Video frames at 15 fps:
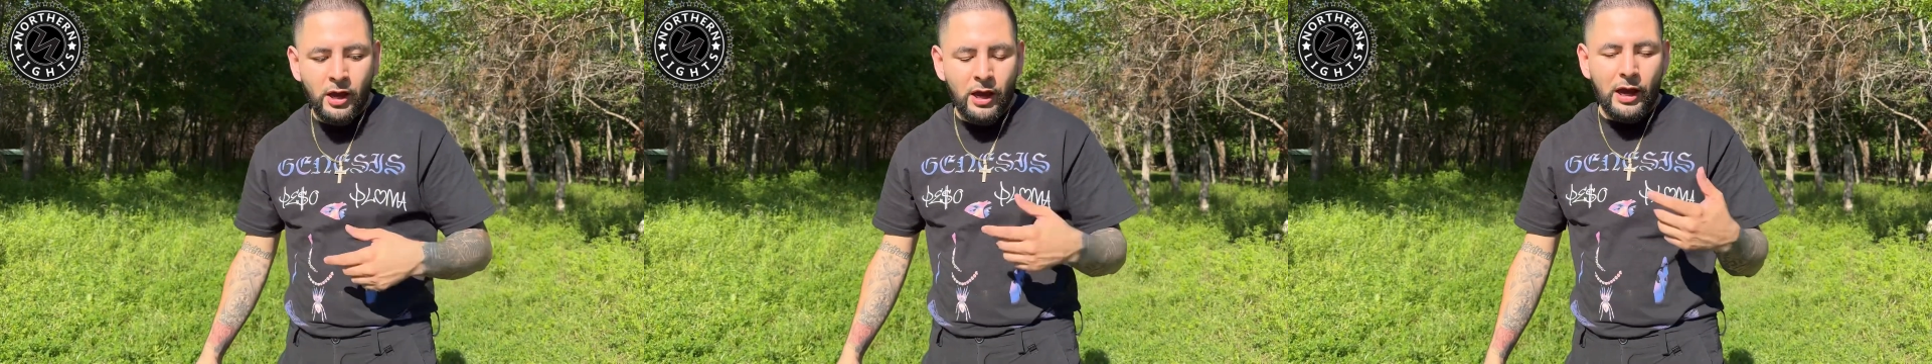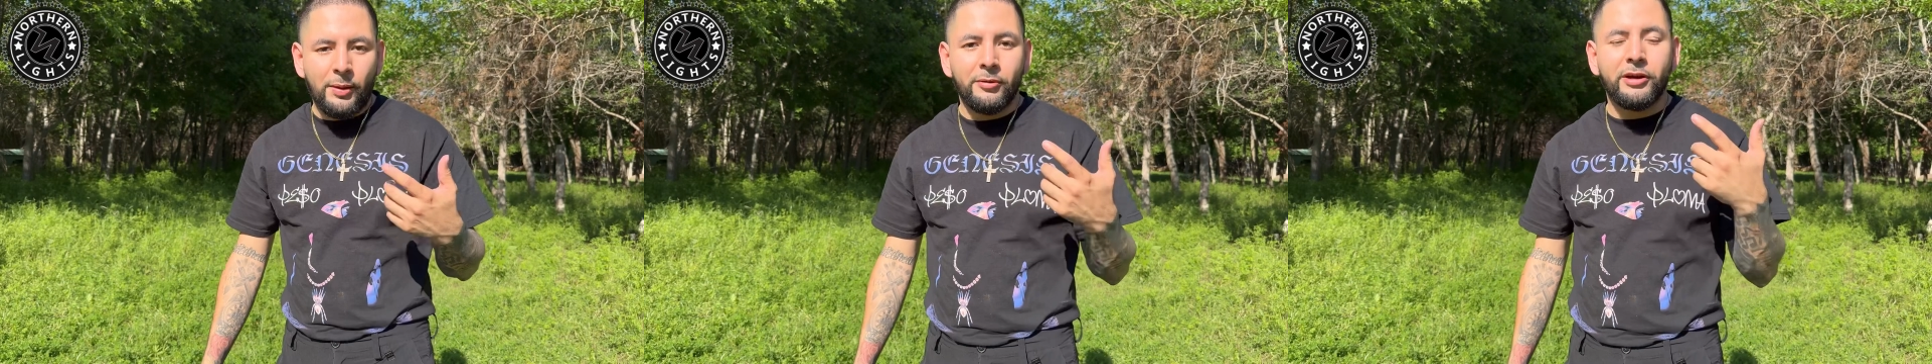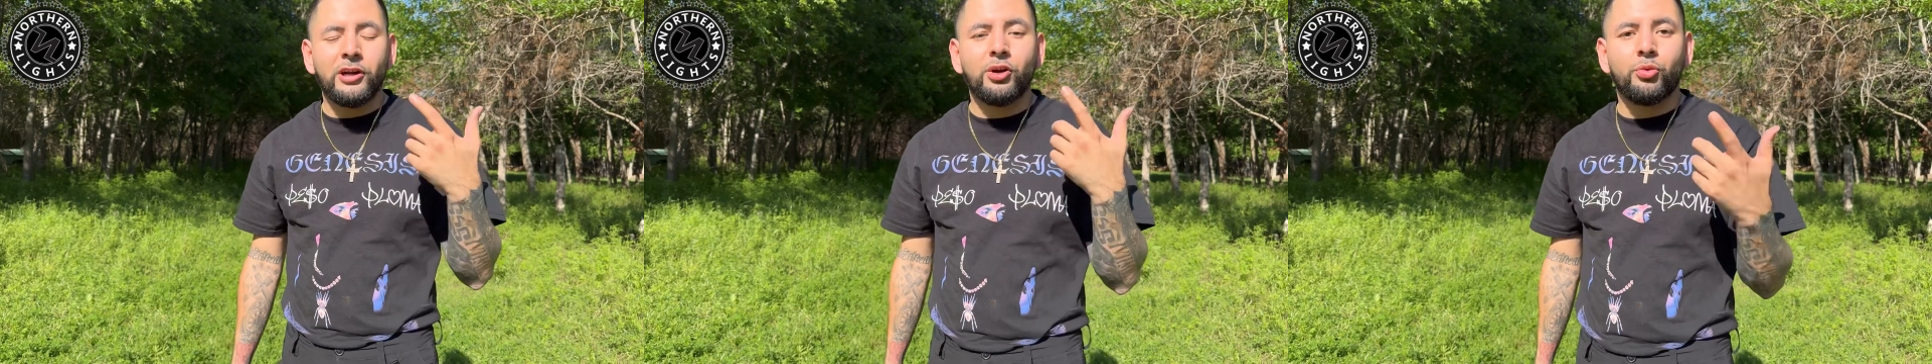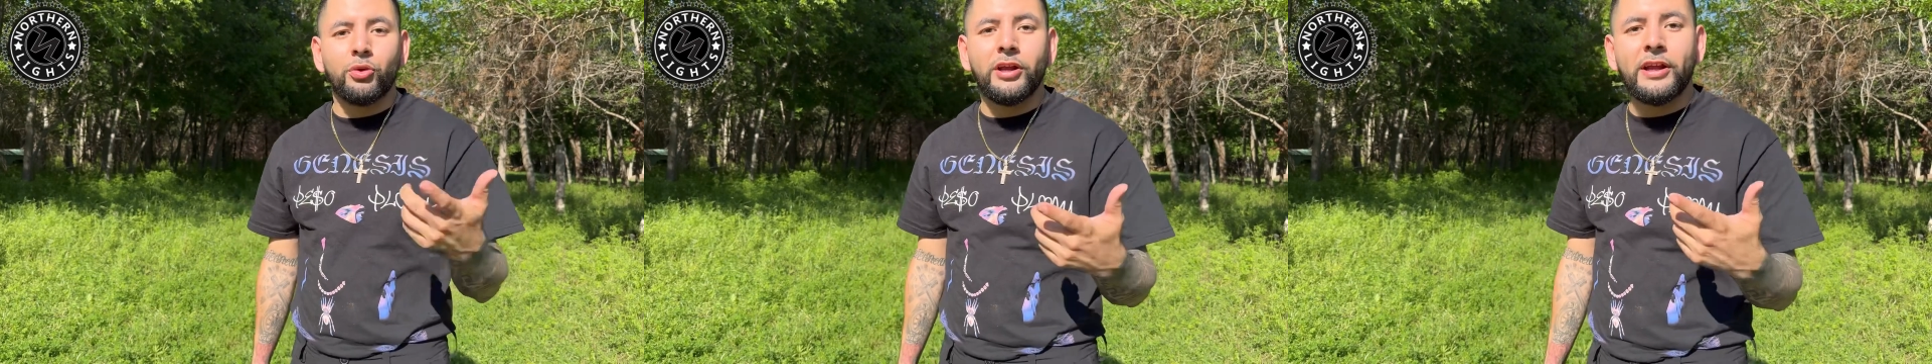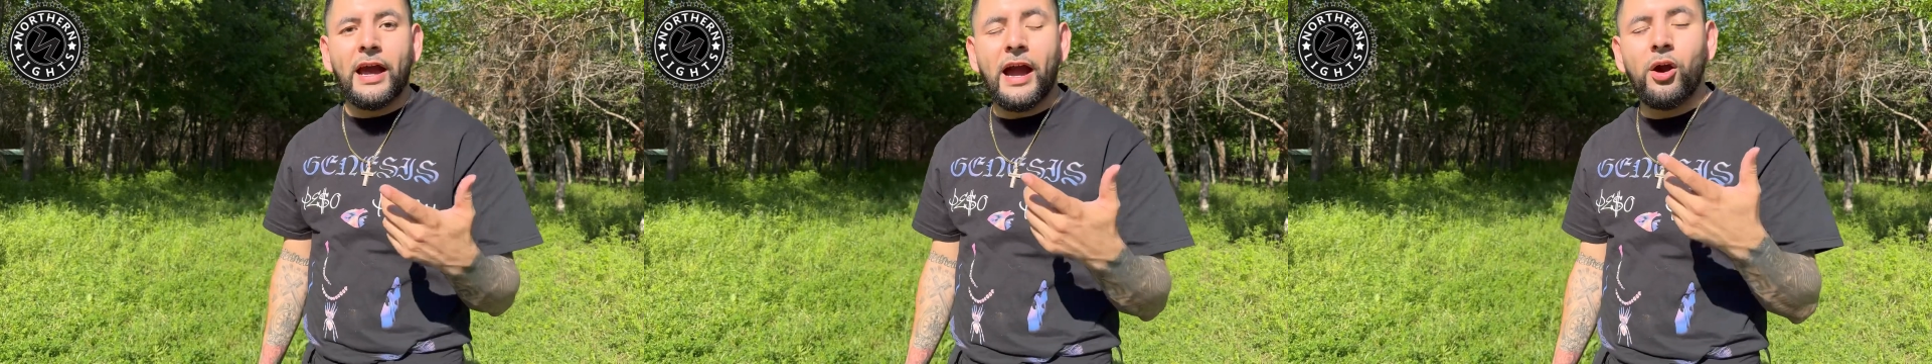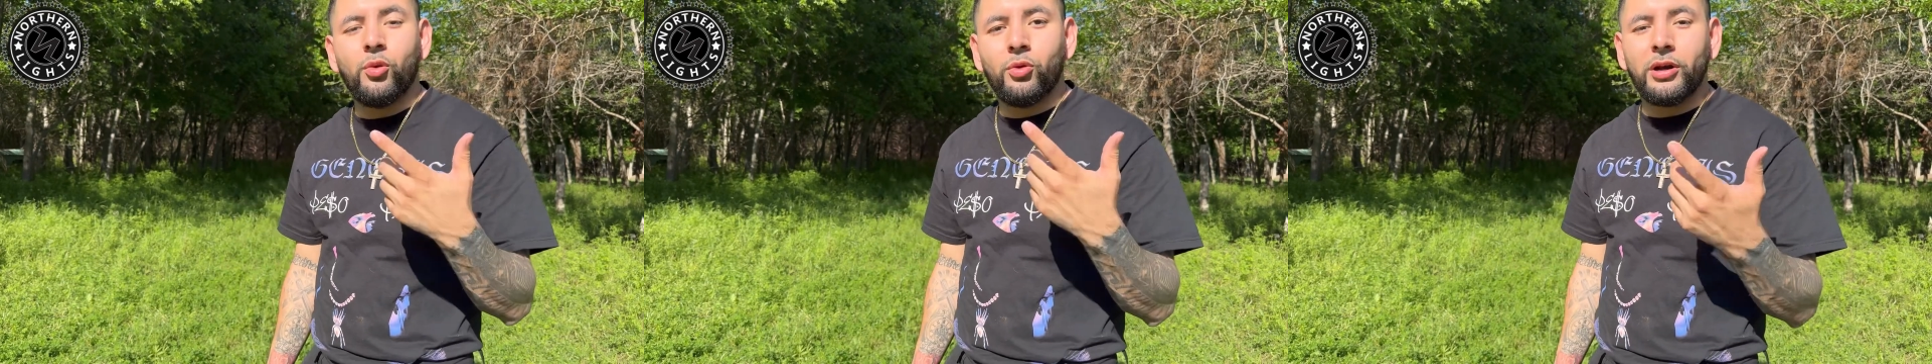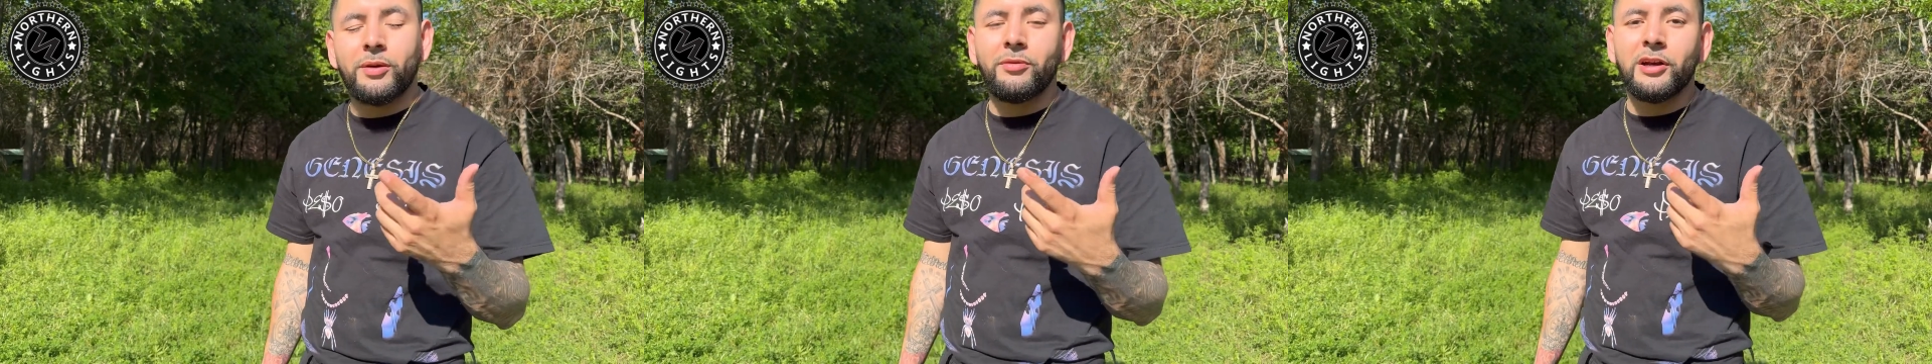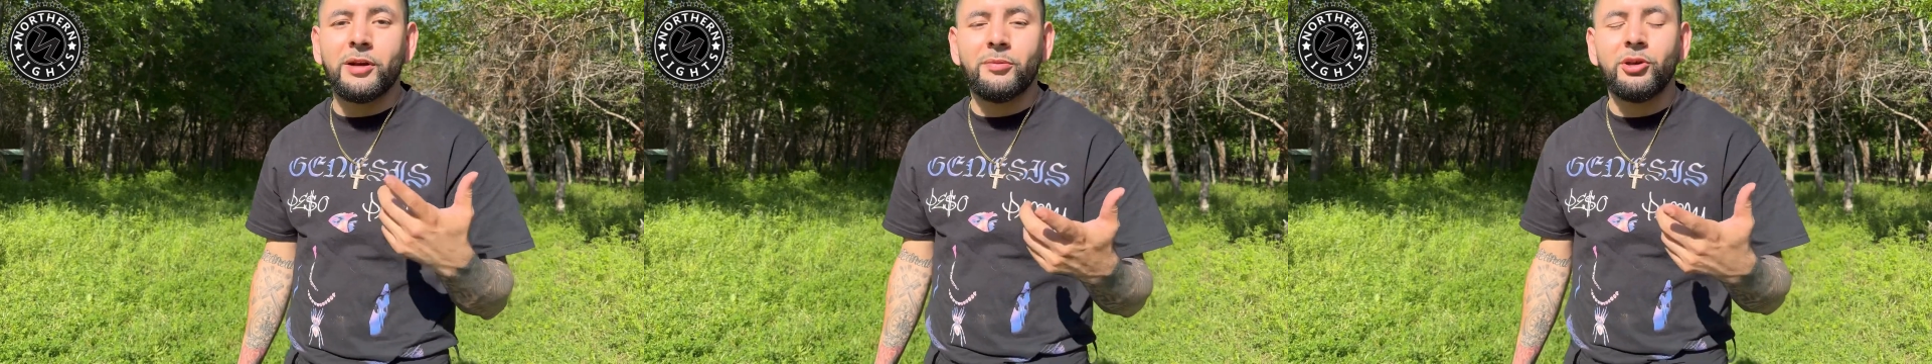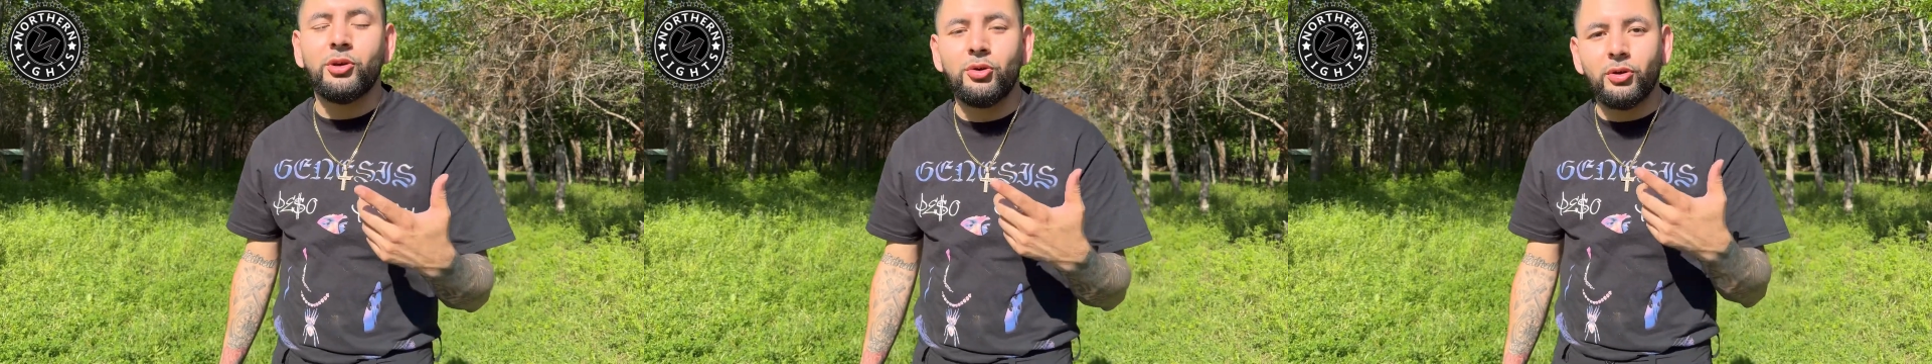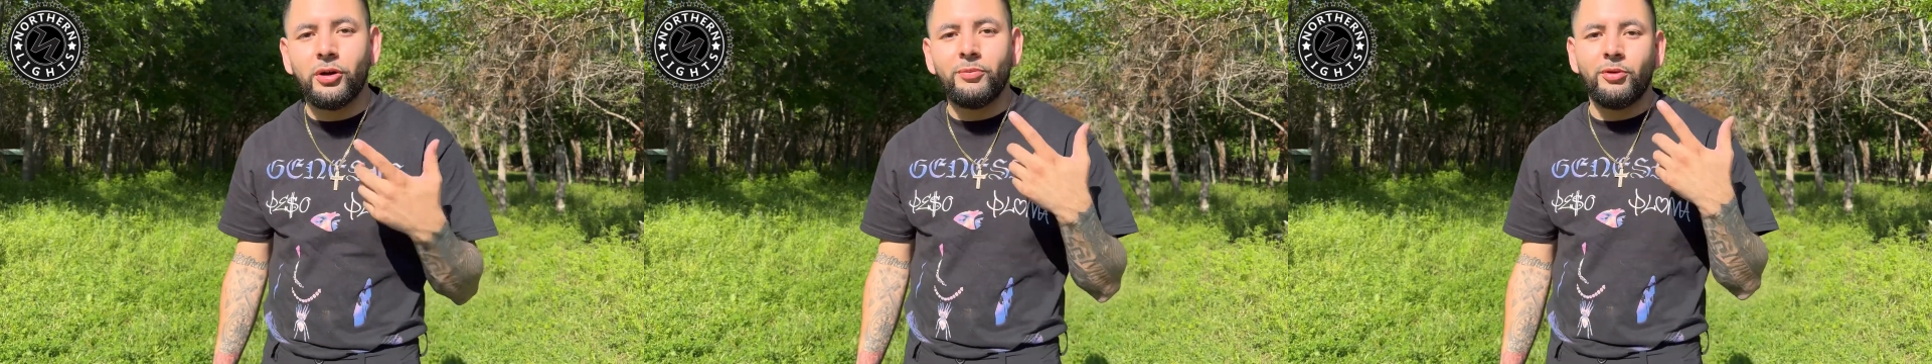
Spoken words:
I'm gonna read out what I'm gonna be doing